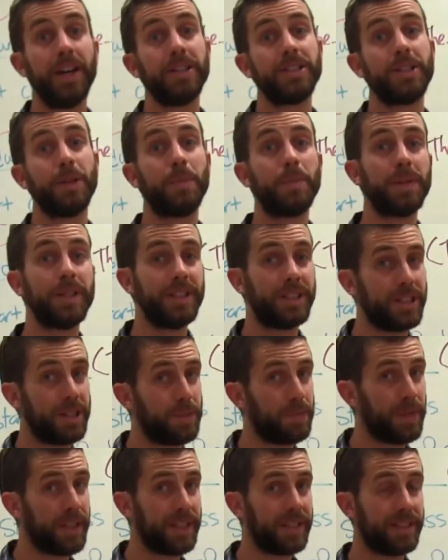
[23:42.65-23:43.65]
So please
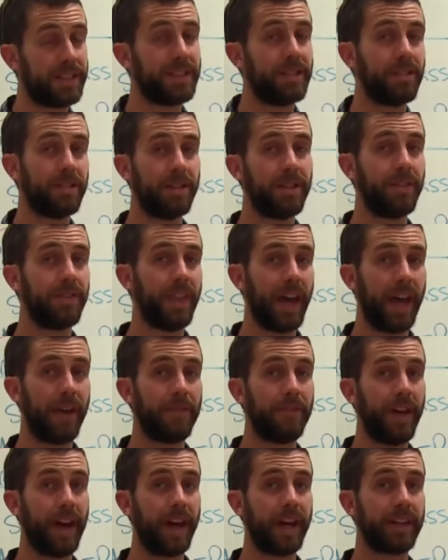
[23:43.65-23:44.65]
just be considerate of
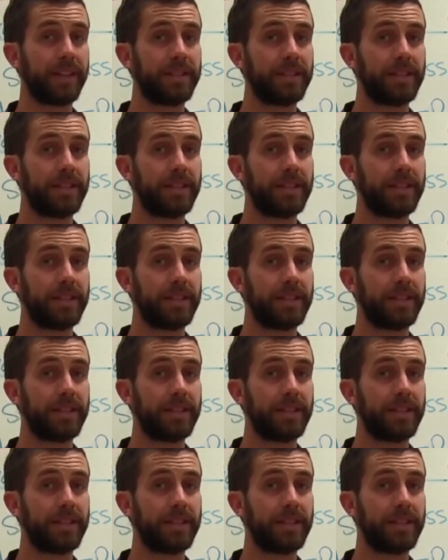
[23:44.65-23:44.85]
that fact.